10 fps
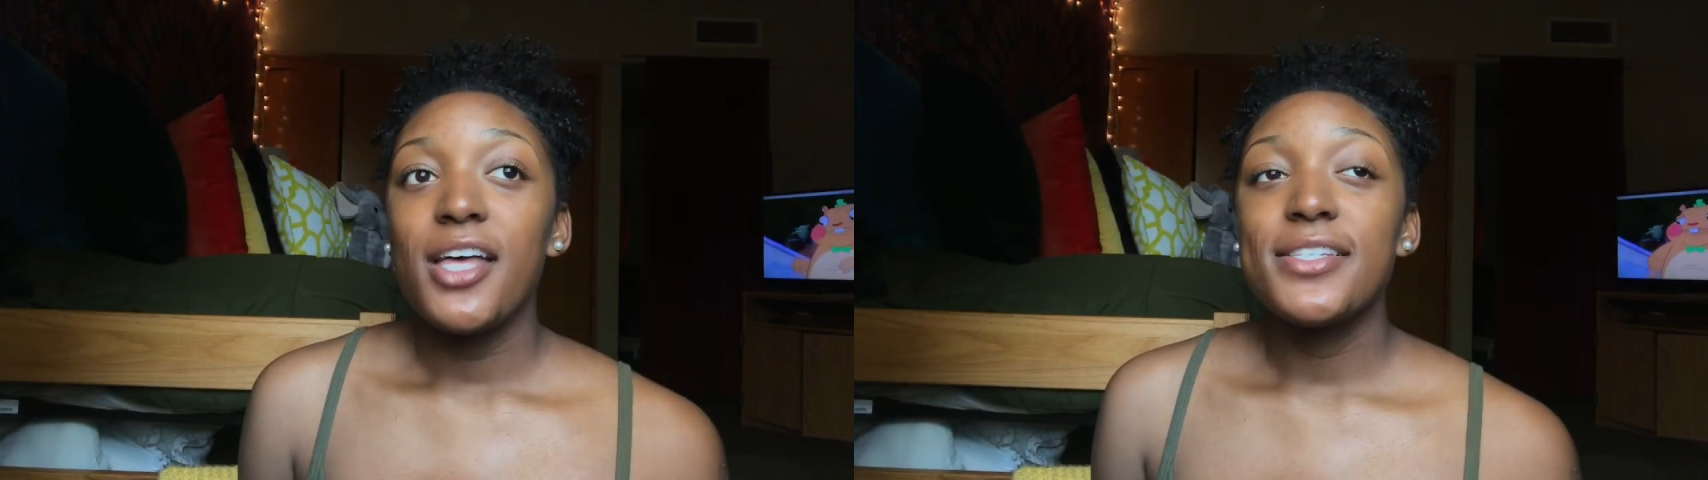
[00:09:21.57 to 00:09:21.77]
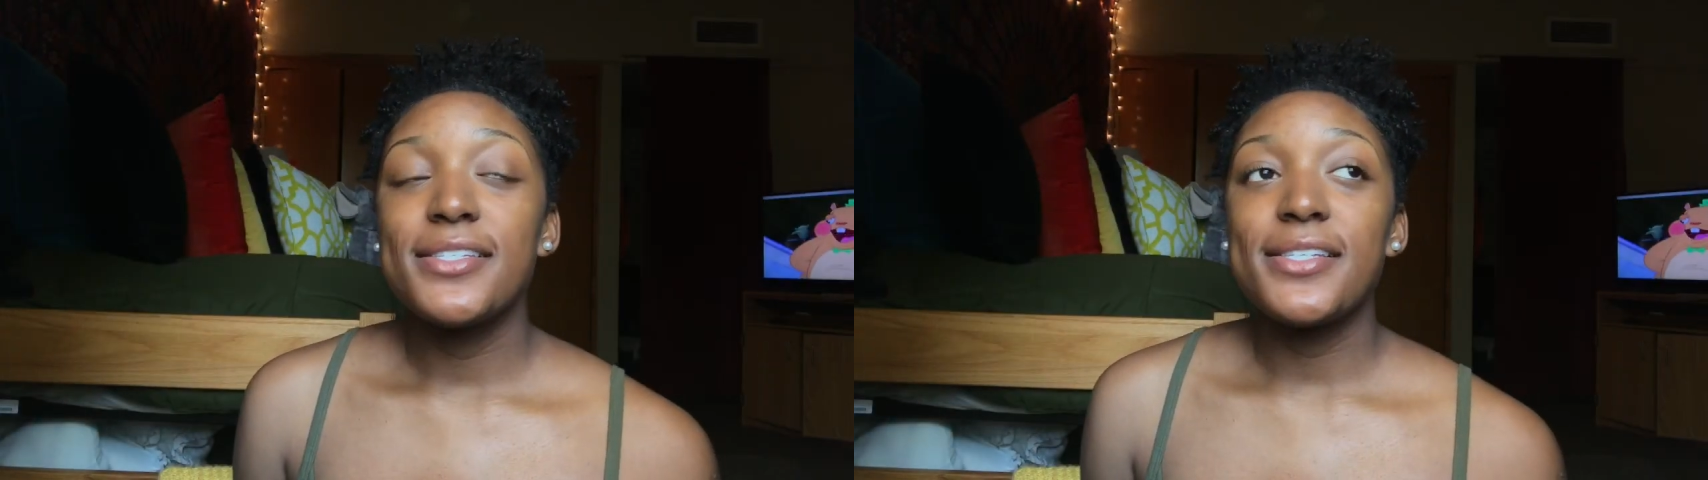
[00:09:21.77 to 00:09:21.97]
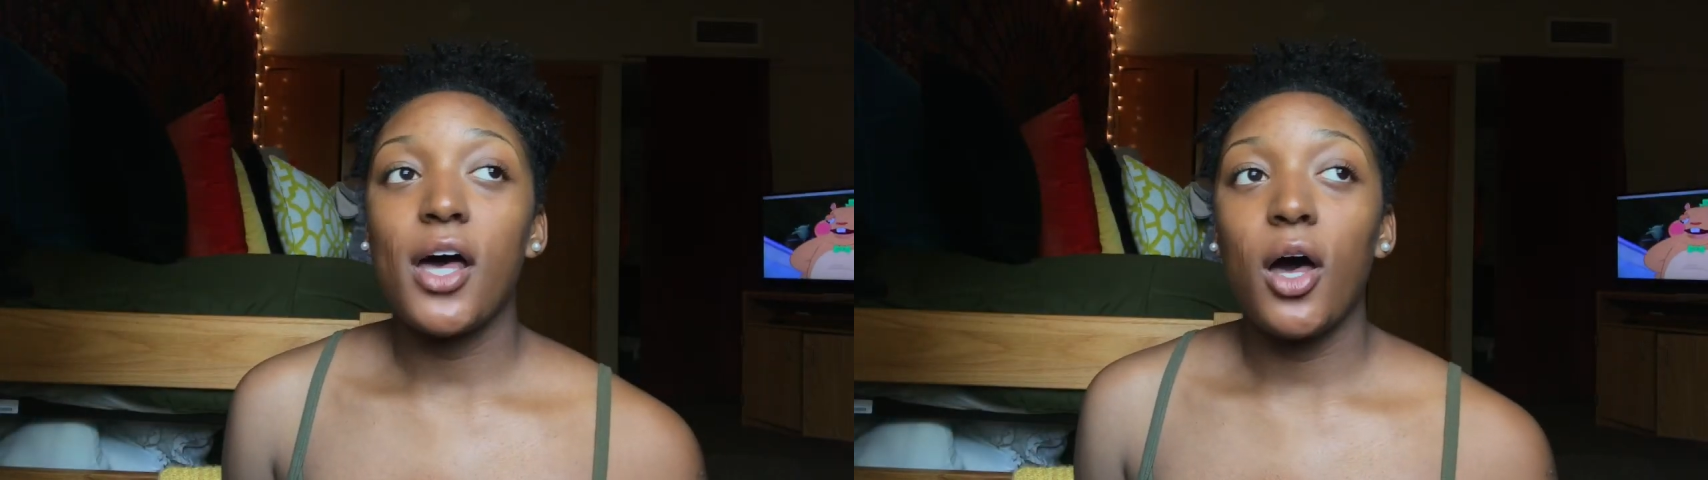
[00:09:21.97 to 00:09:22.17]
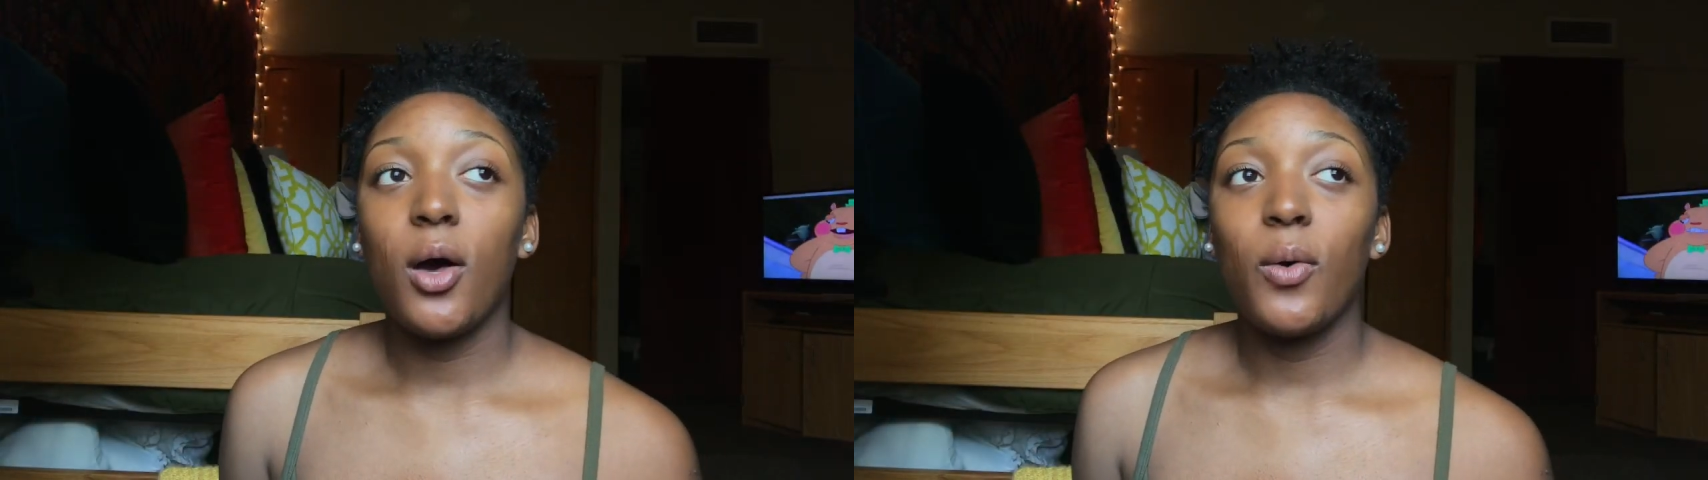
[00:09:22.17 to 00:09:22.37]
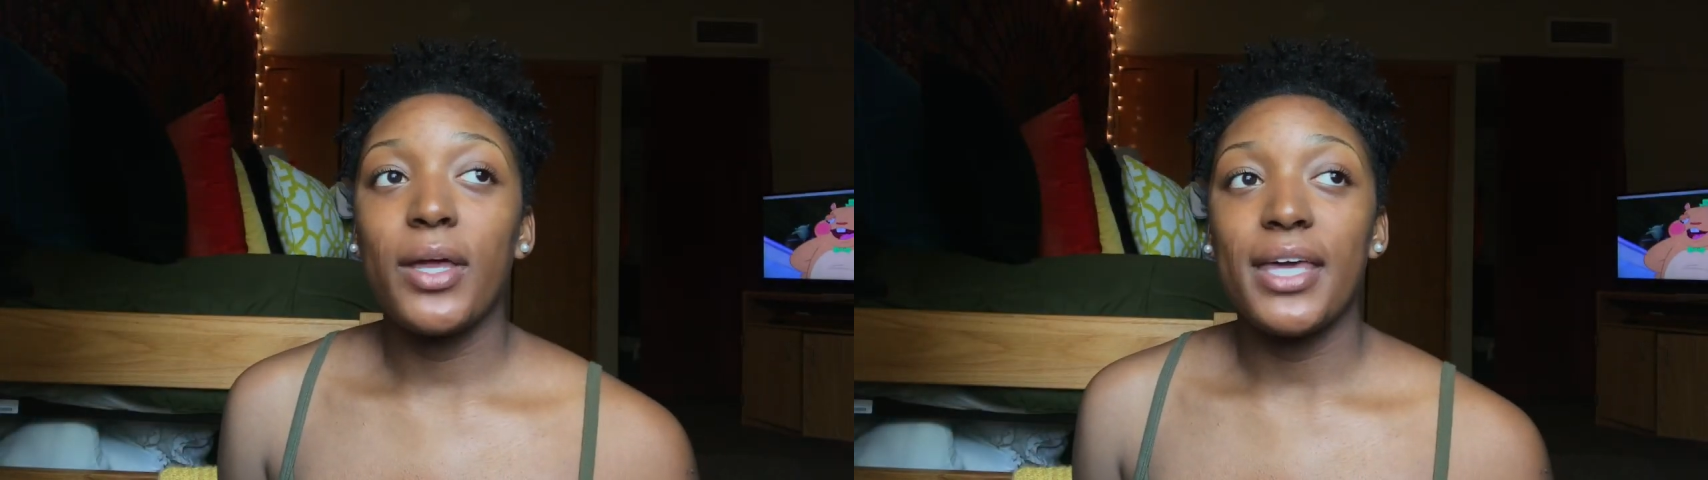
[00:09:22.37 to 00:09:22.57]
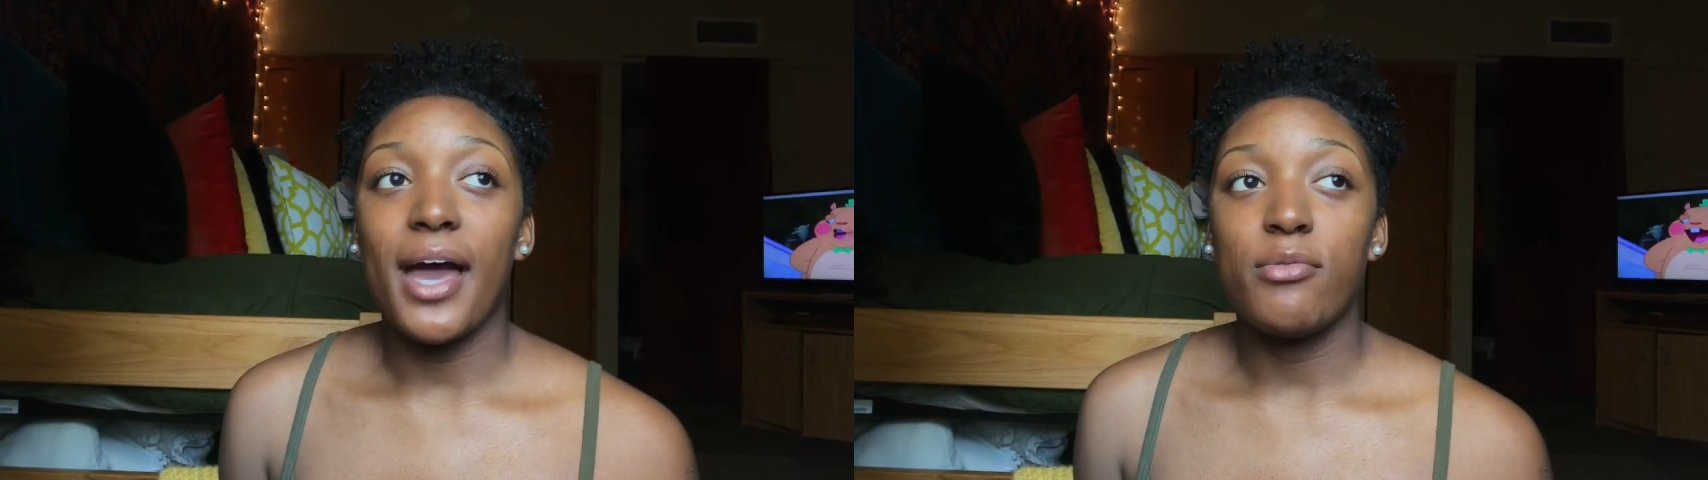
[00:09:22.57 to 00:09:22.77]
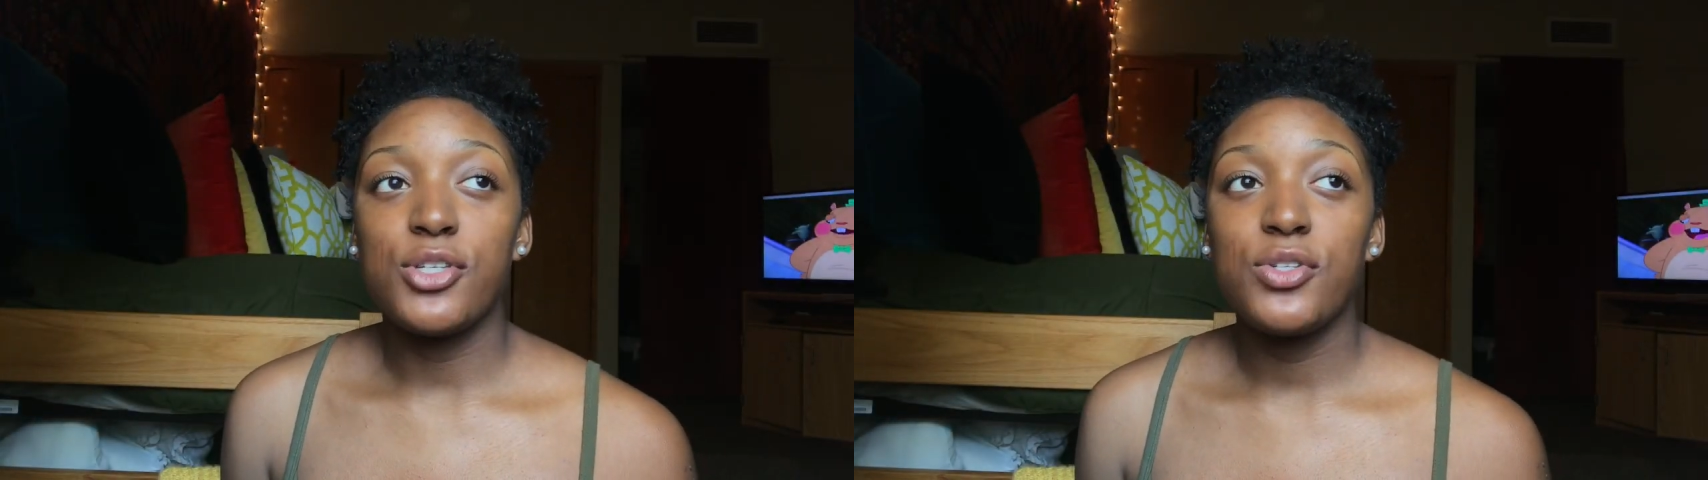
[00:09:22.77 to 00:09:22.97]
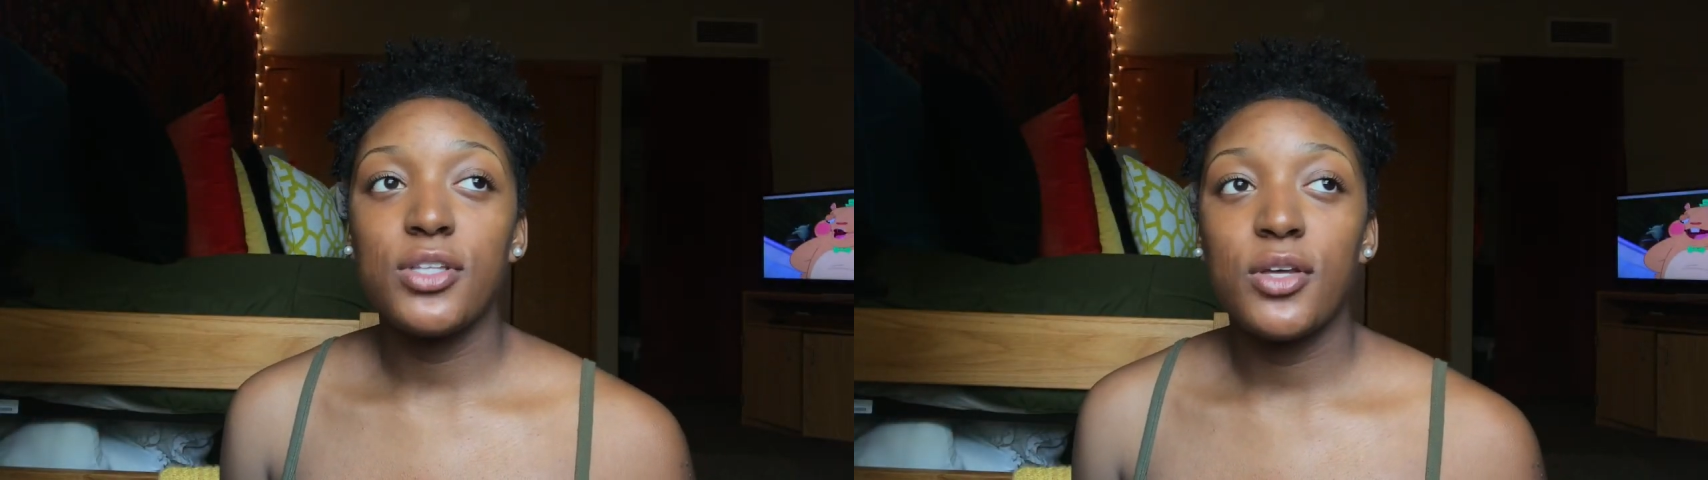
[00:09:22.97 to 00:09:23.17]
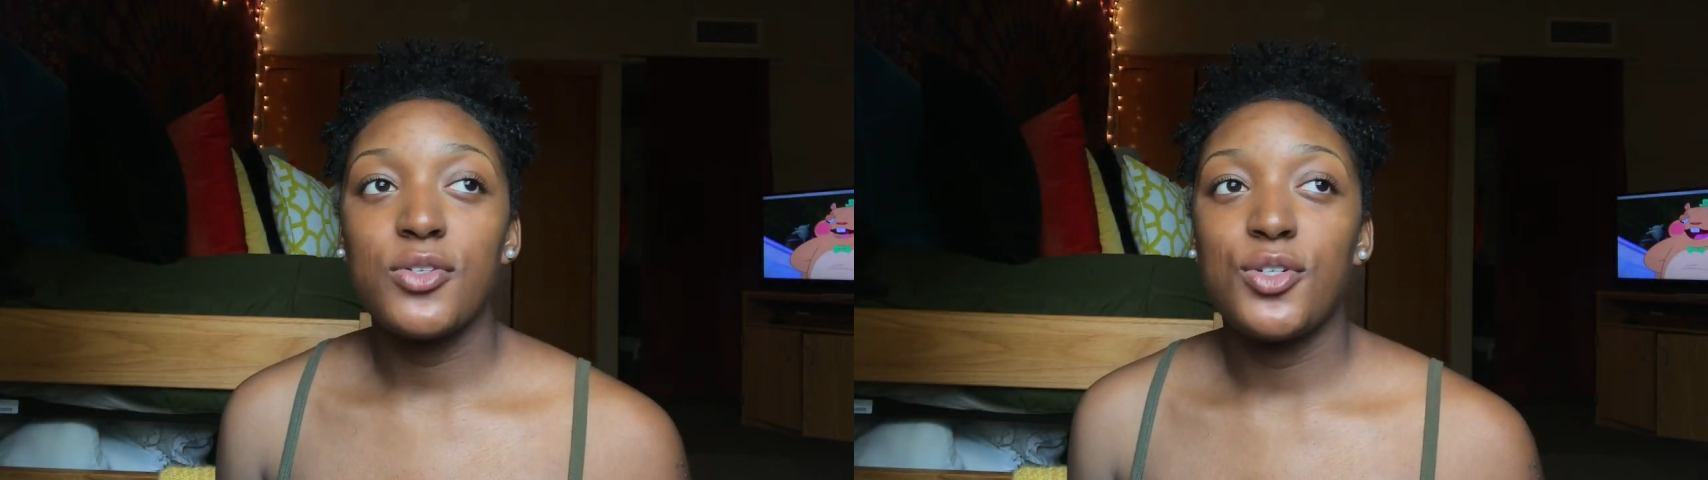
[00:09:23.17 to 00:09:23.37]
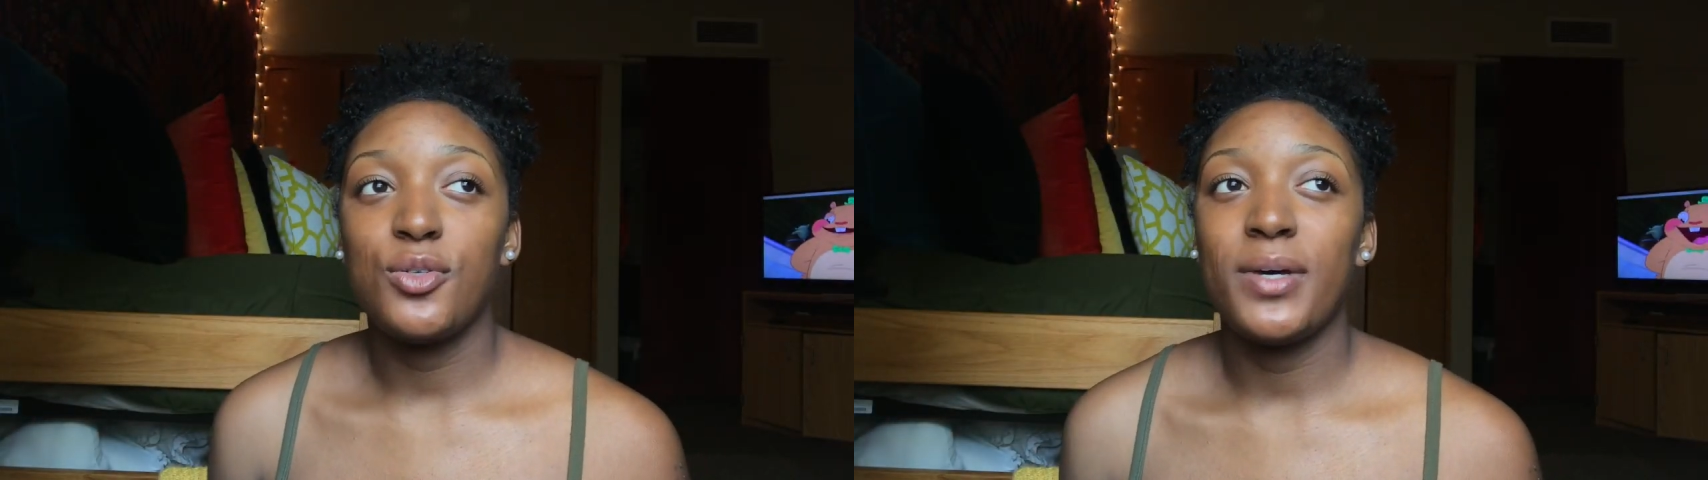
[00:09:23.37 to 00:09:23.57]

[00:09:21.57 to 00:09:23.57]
So yeah, I was using those two,